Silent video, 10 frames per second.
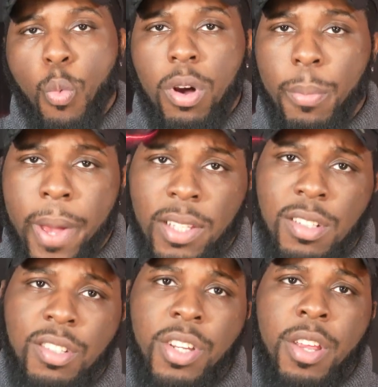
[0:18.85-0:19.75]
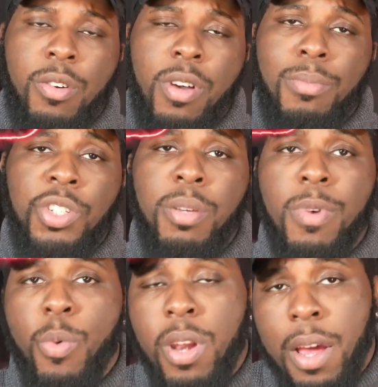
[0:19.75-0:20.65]
Welcome back to the channel. I'm
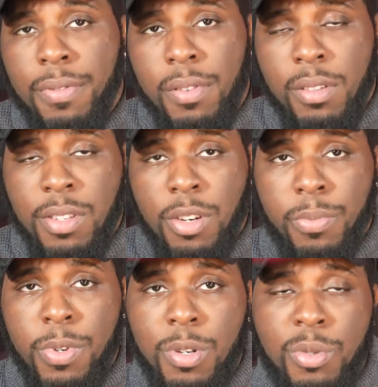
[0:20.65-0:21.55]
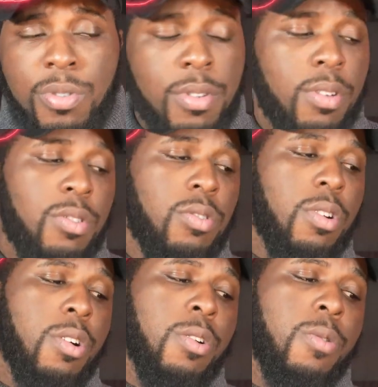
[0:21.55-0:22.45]
Chima, one half of the Asika Bros.
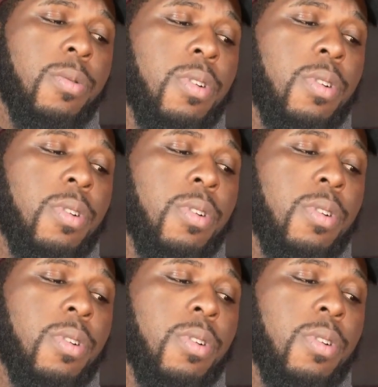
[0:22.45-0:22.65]
So